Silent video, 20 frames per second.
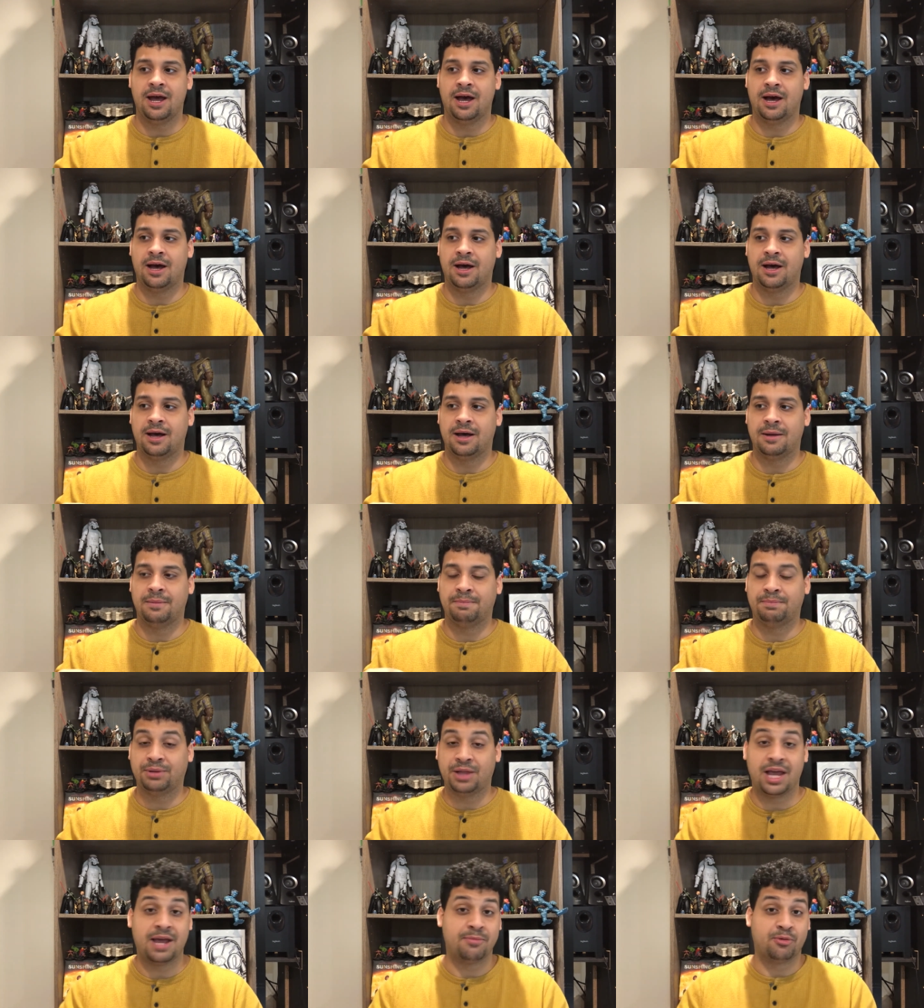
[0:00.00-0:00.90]
uh,
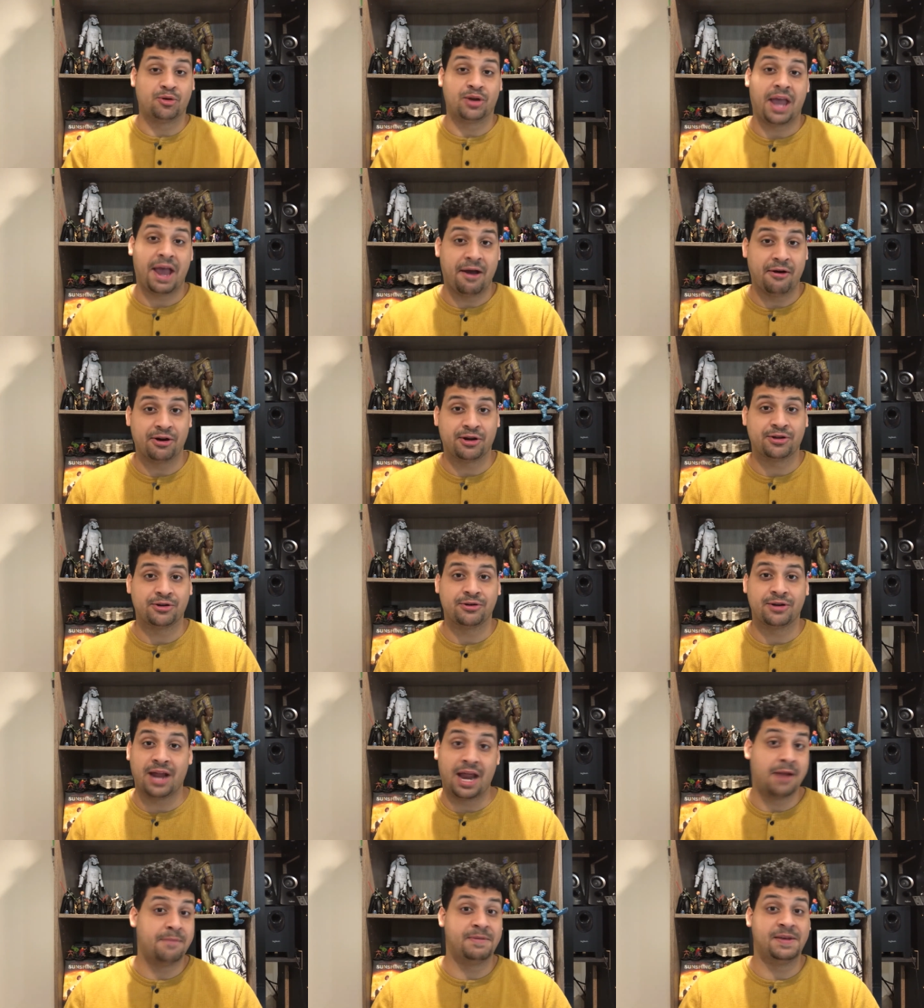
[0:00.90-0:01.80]
playable character,
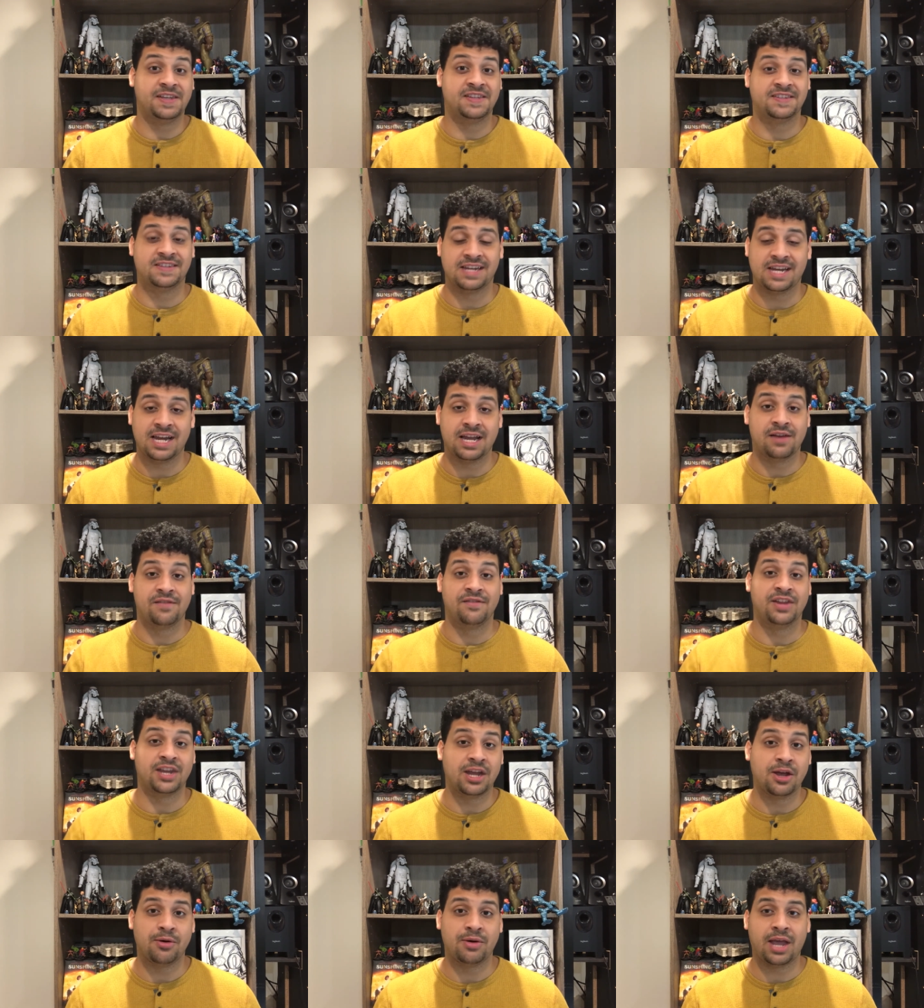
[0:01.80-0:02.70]
NPC in a
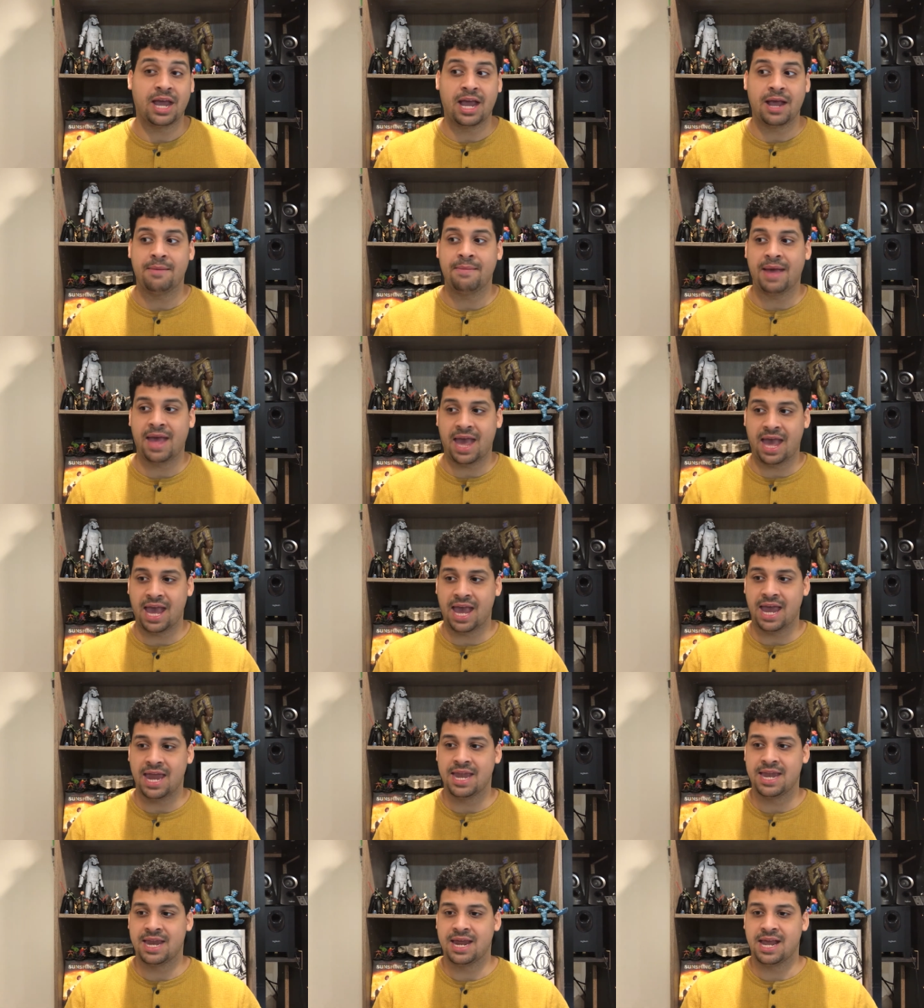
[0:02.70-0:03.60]
video game,
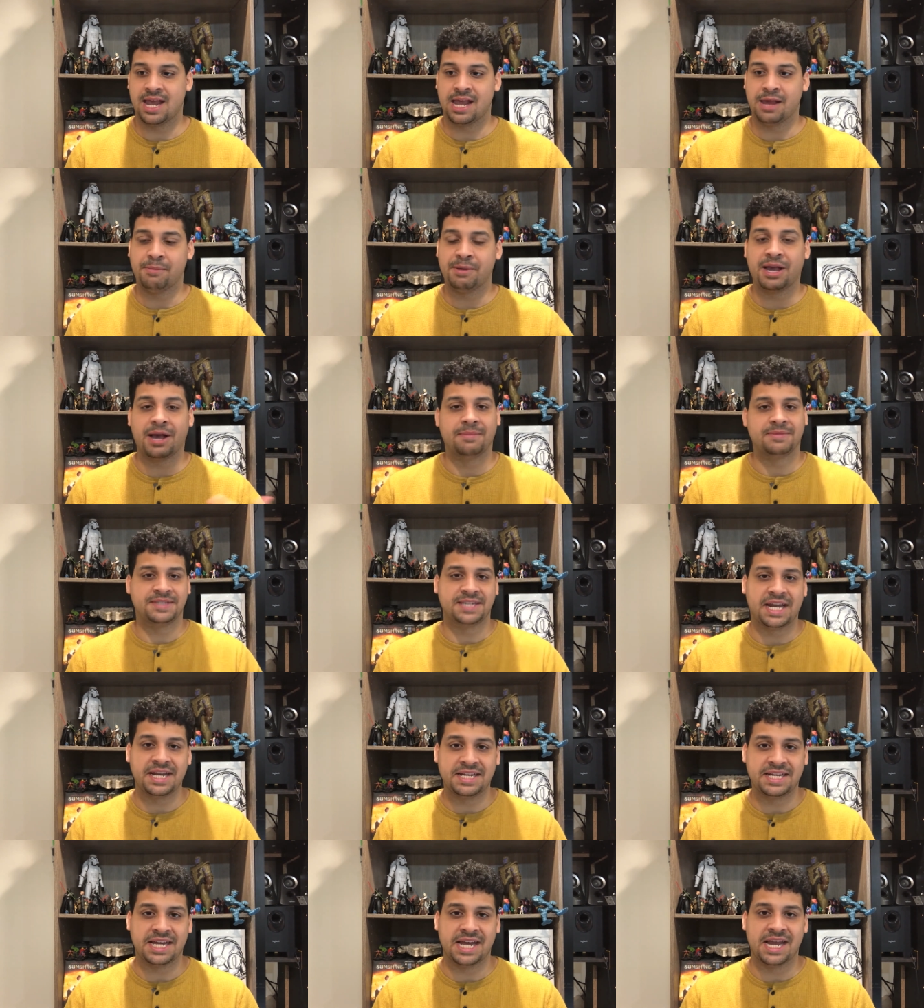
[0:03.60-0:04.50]
and he becomes
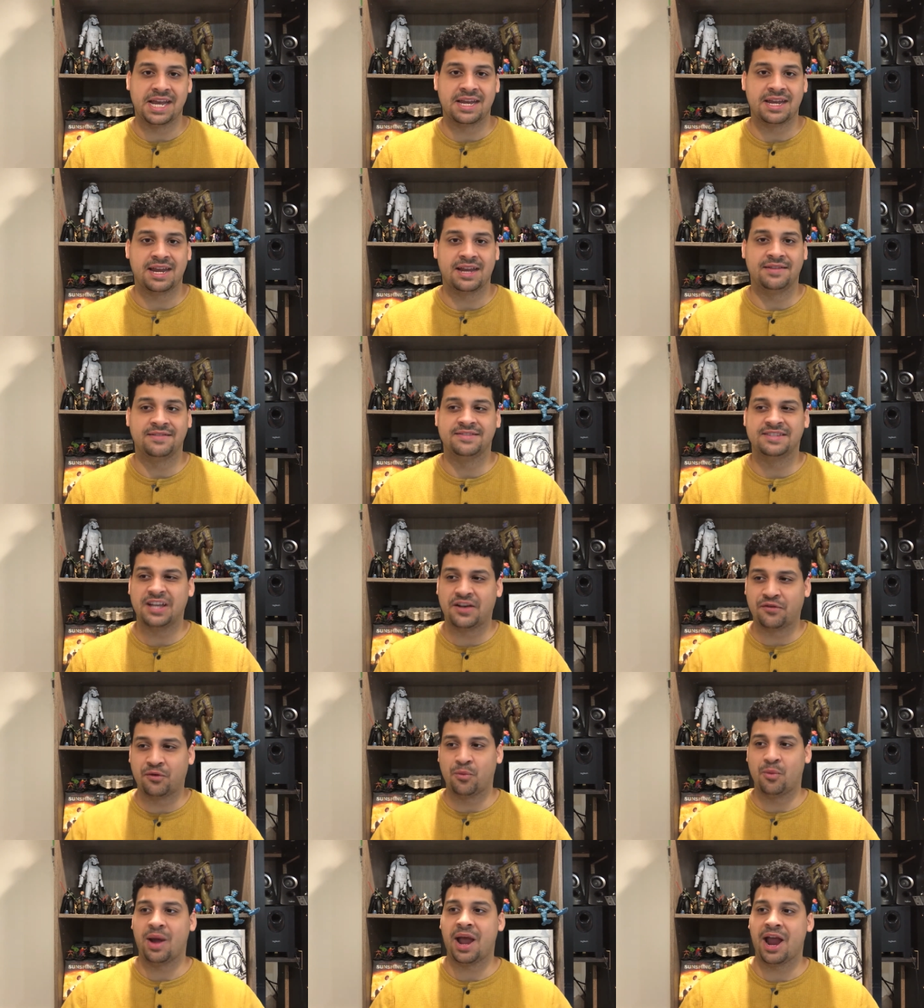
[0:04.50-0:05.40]
sentient and
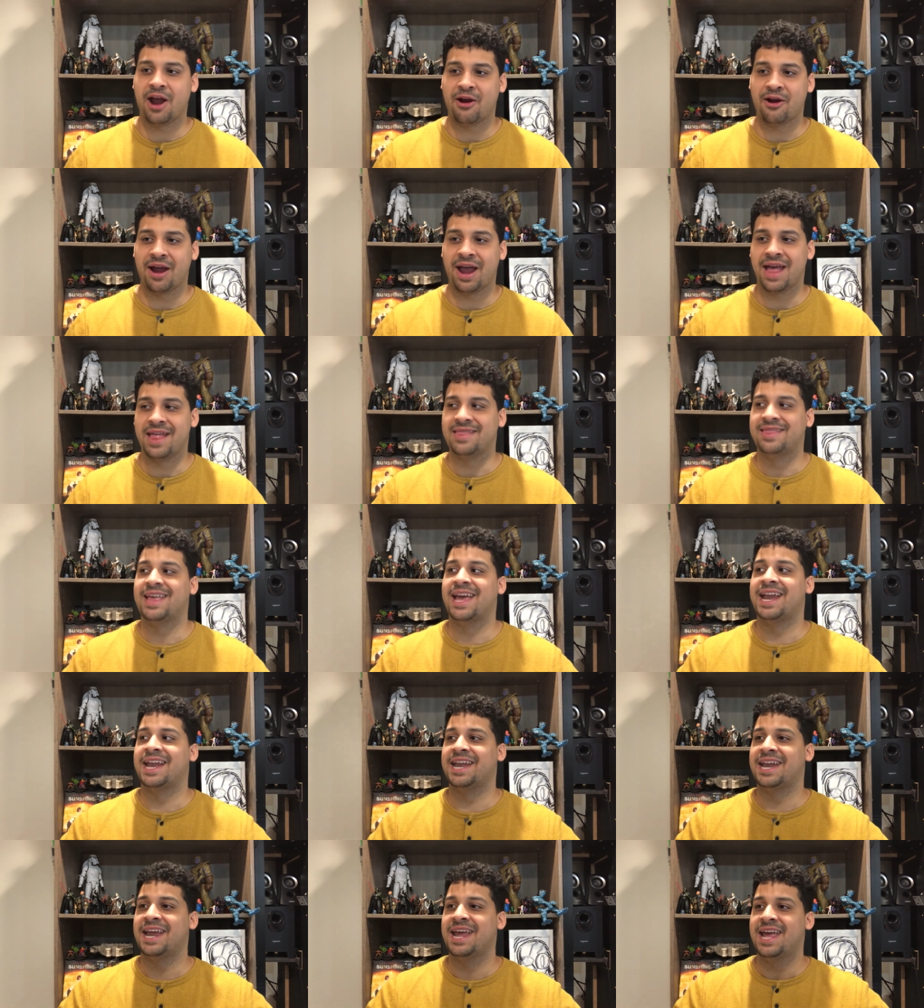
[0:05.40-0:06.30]
self aware, and
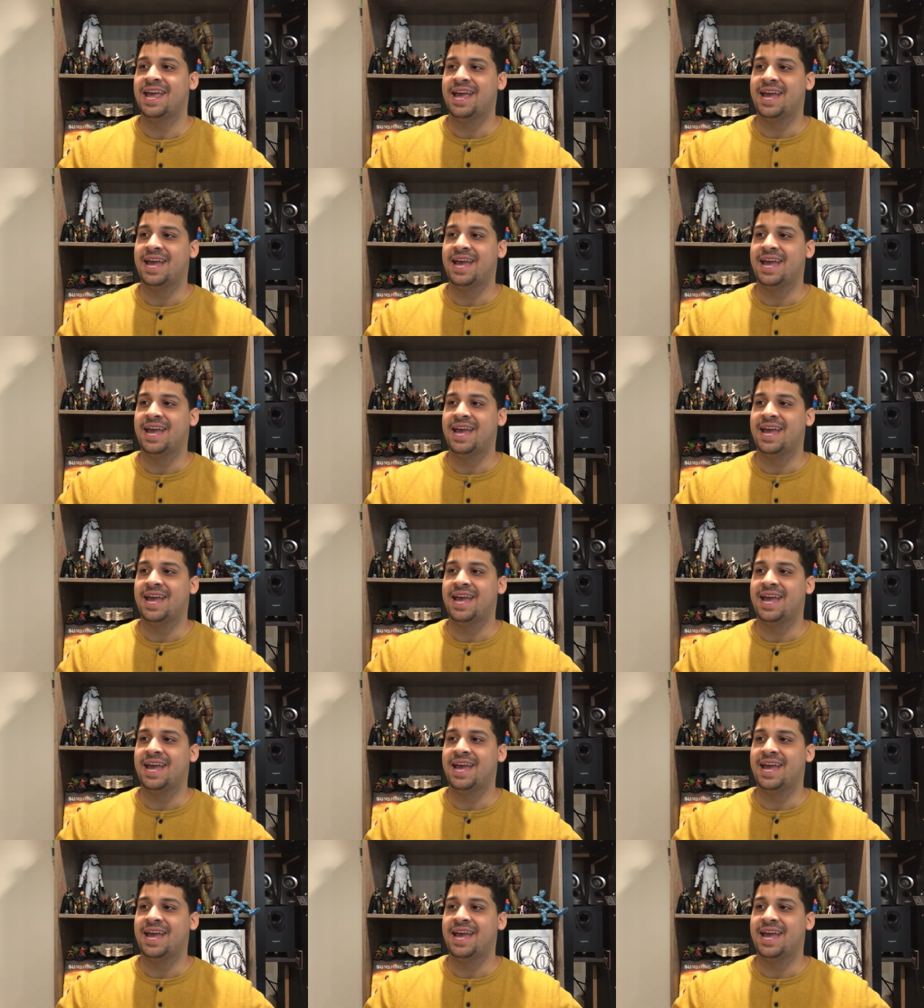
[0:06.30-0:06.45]
then